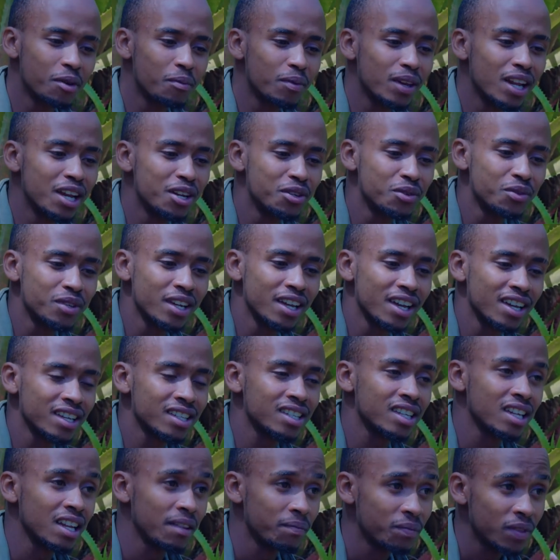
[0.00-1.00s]
reply to
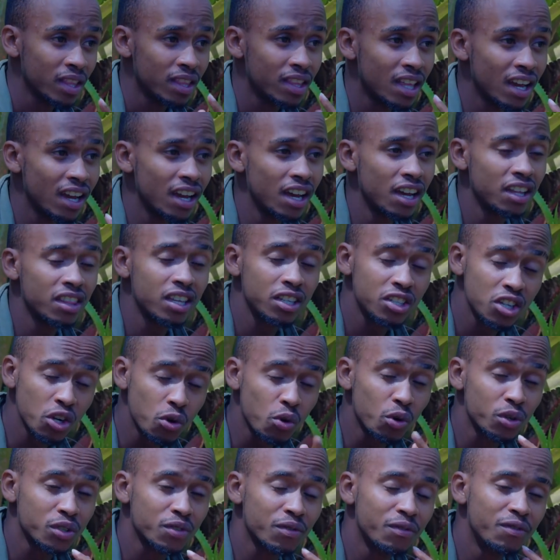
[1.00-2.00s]
text. The, the
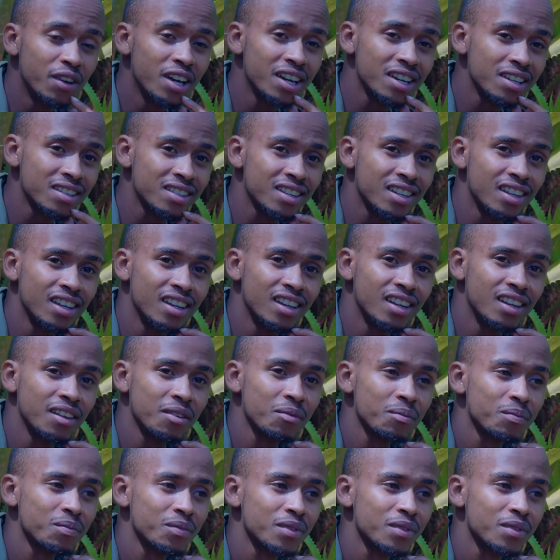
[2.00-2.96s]
chick was very skinny.